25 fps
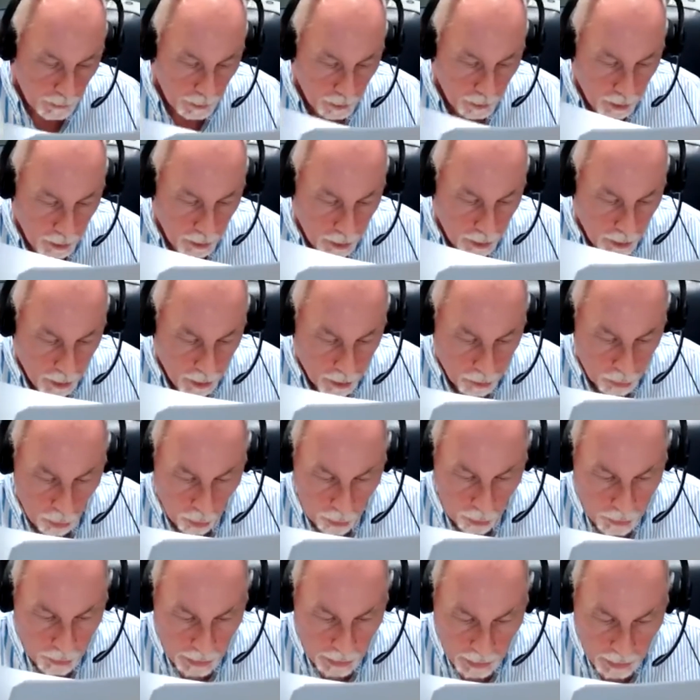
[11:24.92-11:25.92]
Toward
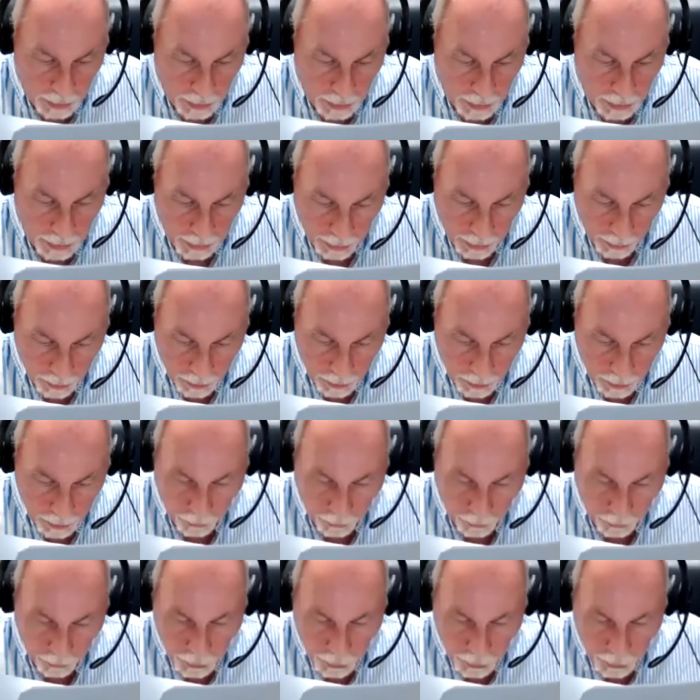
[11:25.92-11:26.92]
the end, the
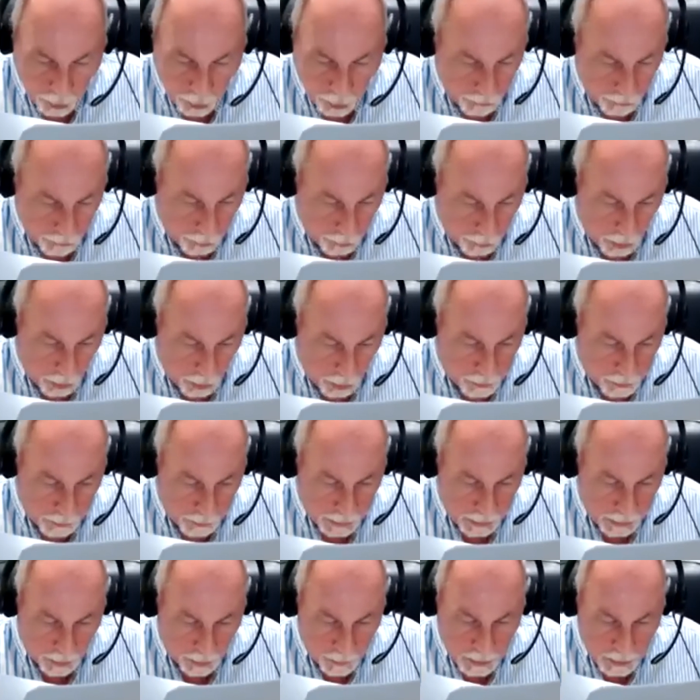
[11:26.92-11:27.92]
prisoner on the cross
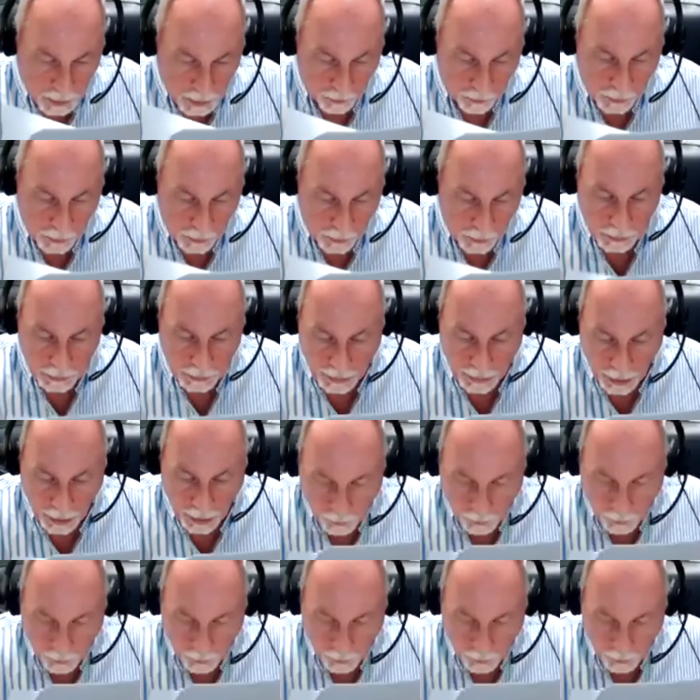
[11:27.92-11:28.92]
becomes completely
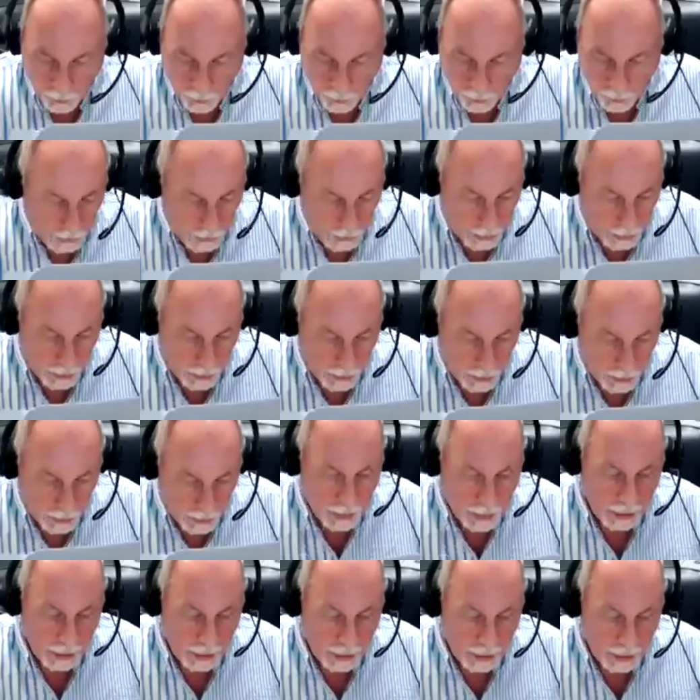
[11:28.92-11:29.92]
helpless, feeble,
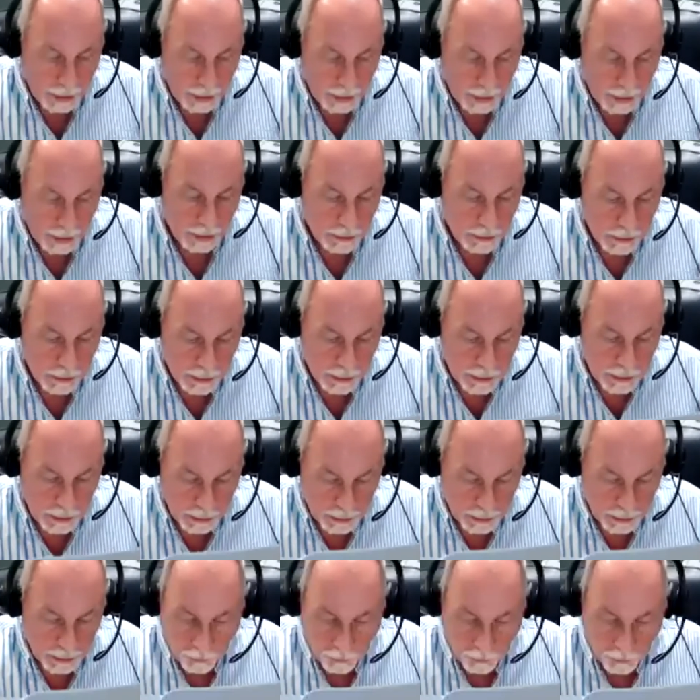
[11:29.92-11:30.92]
weak, and
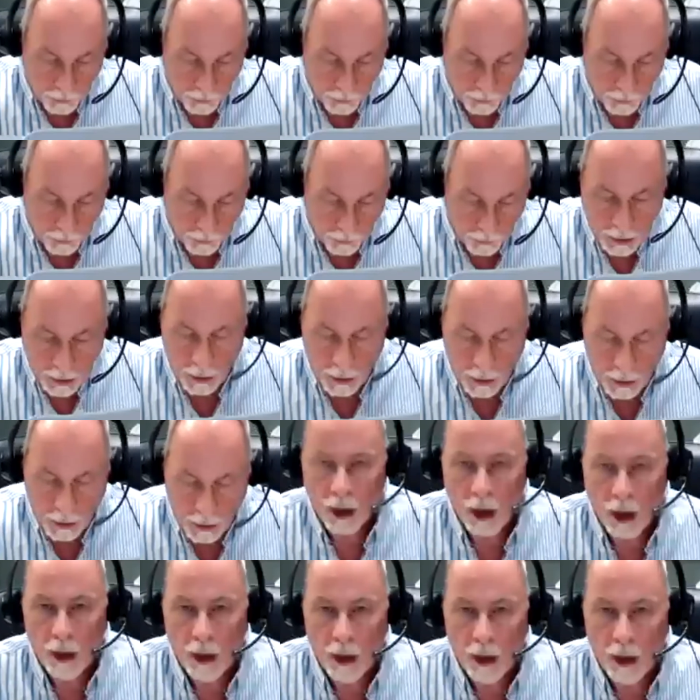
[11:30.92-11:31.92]
listless. Many
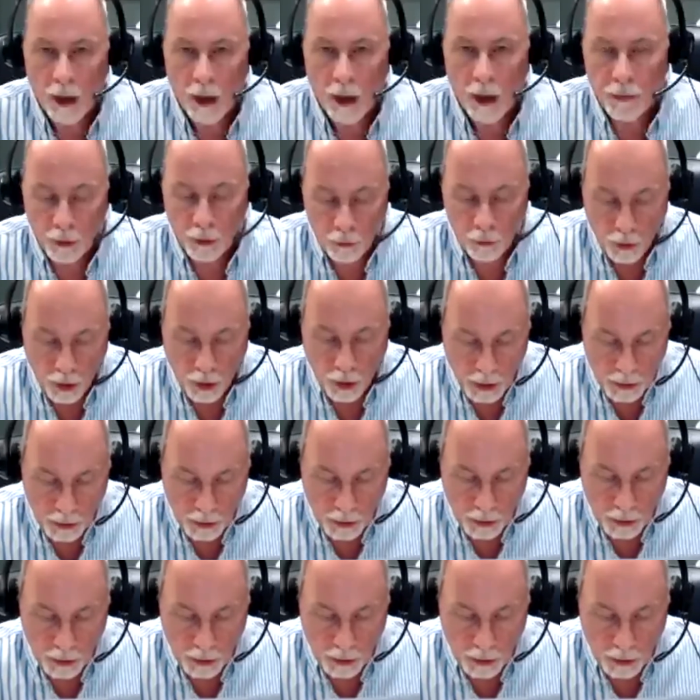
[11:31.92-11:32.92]
on the cross
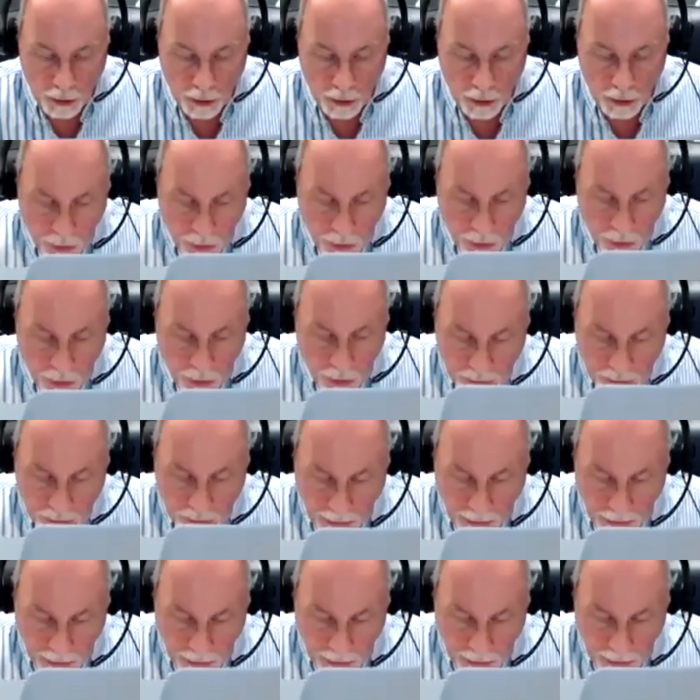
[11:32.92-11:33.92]
approached
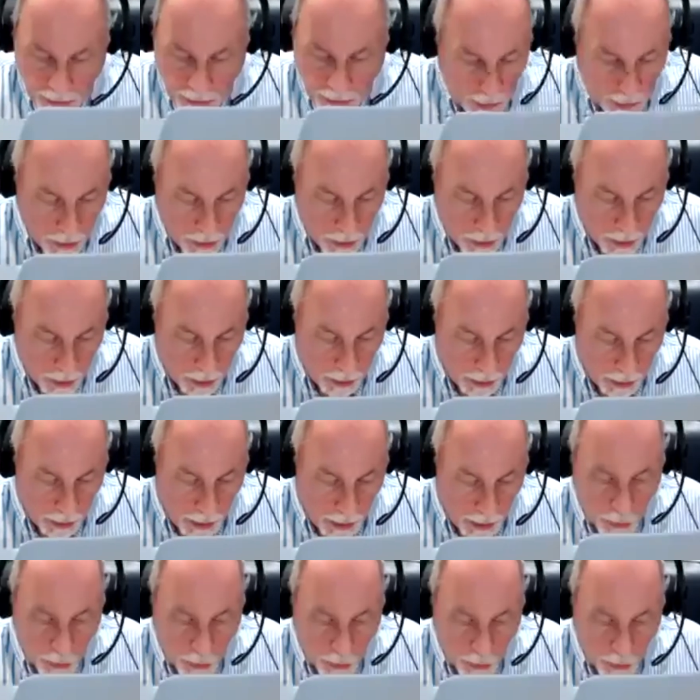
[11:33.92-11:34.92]
insanity
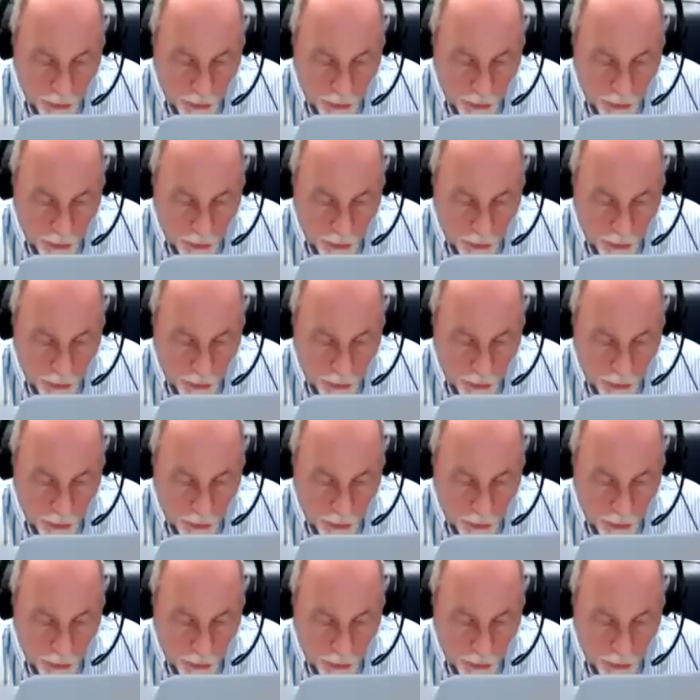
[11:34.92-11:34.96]
and no